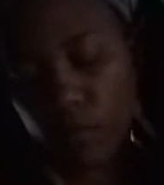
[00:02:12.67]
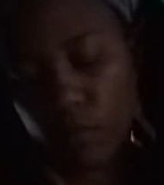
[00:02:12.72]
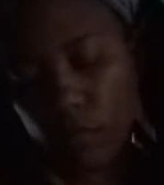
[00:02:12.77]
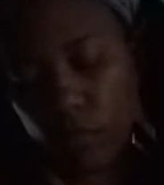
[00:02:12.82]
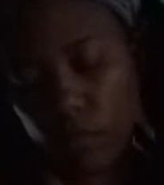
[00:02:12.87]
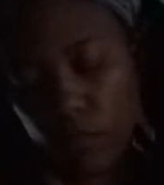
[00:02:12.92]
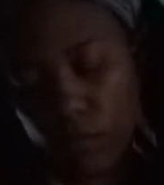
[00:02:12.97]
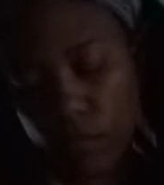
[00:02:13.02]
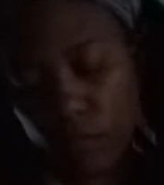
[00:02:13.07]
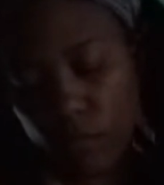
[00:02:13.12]

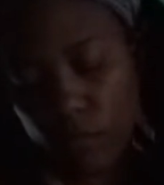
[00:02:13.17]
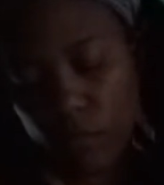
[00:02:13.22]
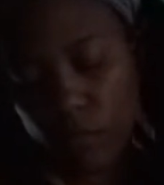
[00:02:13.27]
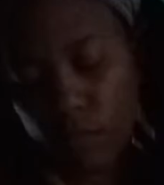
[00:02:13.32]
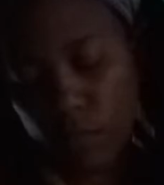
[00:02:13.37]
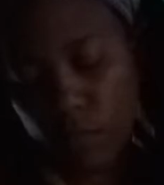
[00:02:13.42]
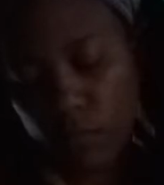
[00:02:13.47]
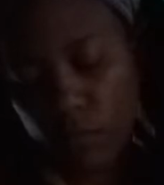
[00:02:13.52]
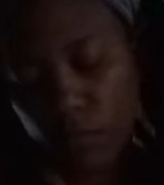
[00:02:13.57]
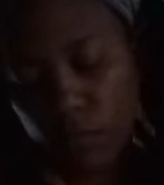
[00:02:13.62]

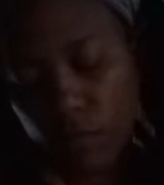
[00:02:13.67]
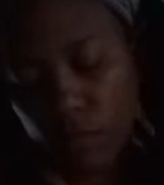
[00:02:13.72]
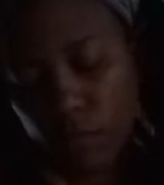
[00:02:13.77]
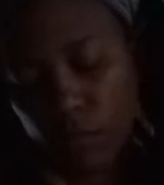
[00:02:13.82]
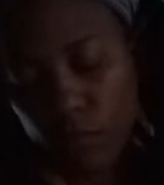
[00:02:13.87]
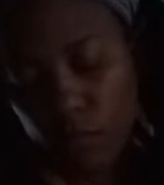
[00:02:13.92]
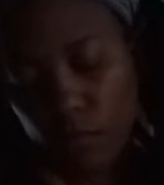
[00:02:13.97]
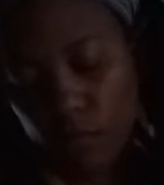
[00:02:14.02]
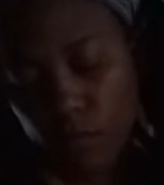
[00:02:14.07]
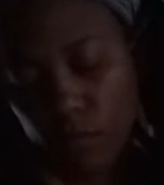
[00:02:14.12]

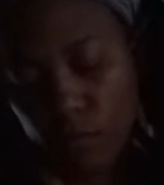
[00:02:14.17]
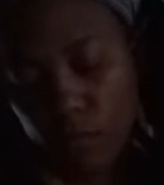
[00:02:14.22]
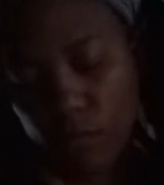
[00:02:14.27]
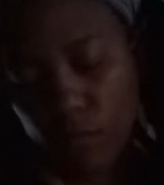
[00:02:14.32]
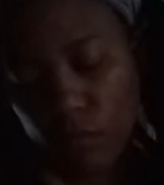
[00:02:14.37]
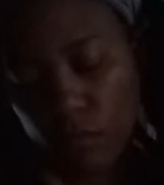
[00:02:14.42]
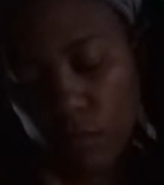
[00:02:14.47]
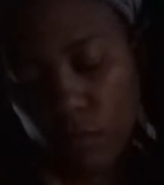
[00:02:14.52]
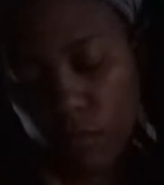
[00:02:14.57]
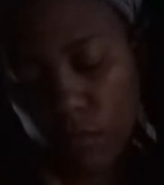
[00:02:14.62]

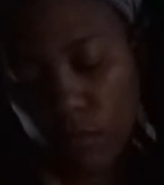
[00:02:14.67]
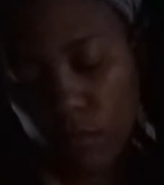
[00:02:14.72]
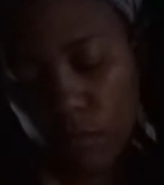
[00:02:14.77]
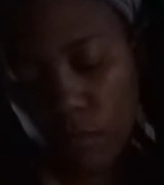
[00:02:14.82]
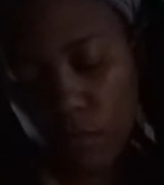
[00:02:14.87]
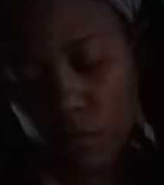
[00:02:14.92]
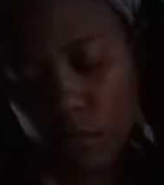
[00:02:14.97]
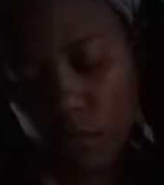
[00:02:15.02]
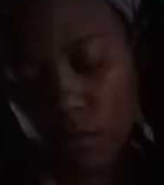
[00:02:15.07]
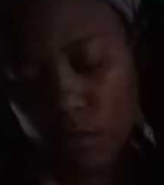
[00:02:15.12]

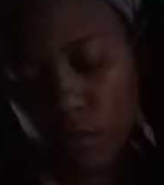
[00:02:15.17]
Nobody speaks.